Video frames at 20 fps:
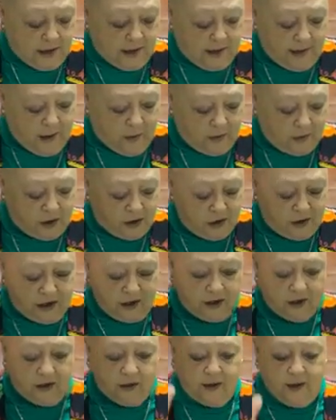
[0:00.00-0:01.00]
And I want you
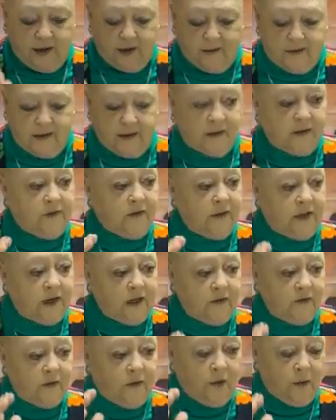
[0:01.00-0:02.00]
just to look at this for
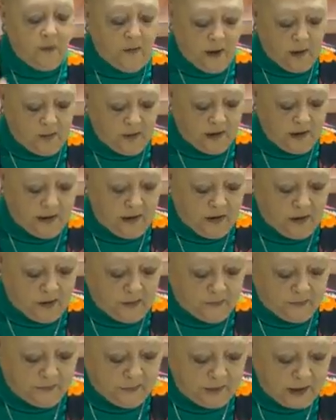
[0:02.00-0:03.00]
just for a moment
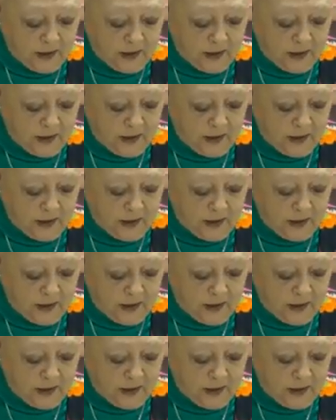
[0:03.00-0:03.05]
here.